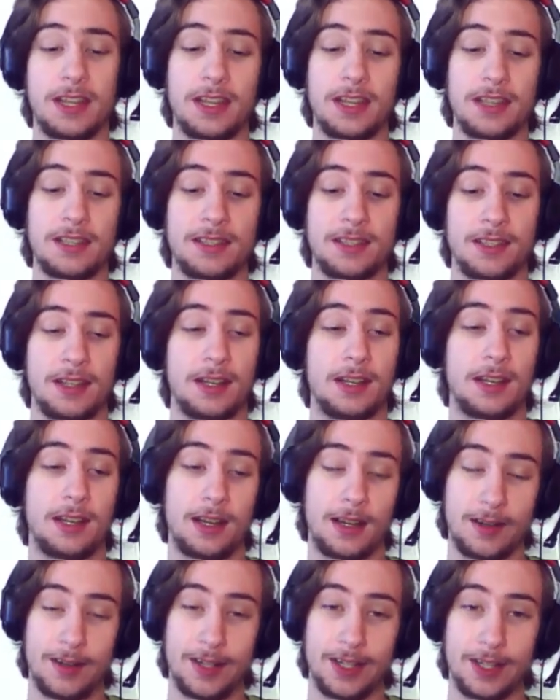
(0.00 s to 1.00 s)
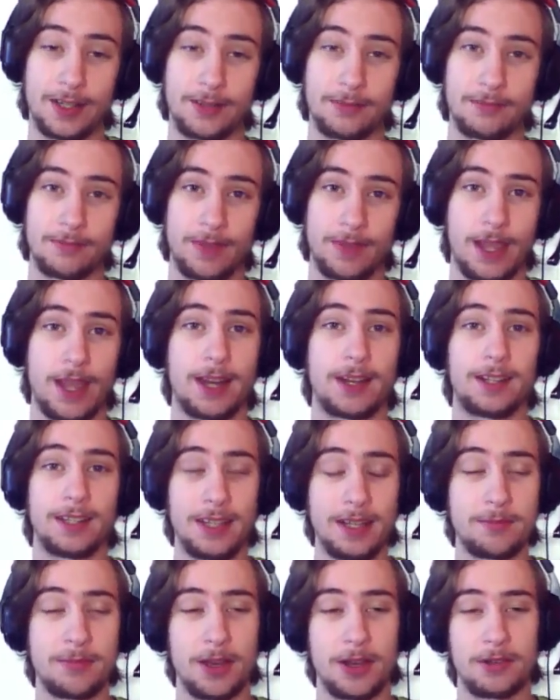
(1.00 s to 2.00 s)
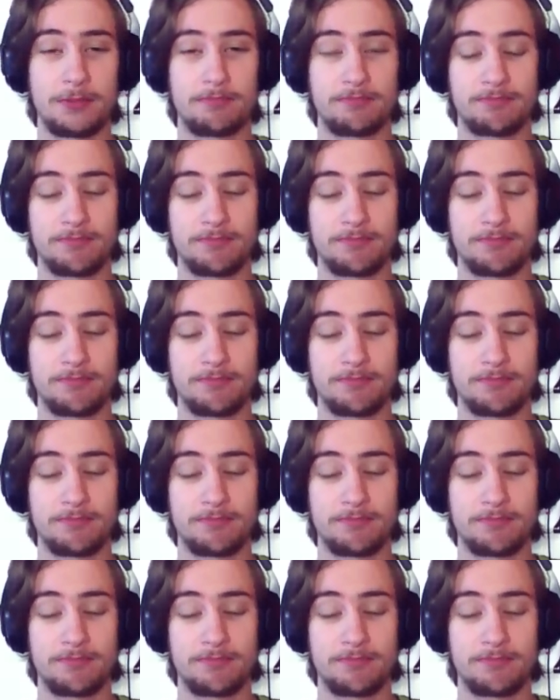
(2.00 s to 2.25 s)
is Alarian and Leanbow.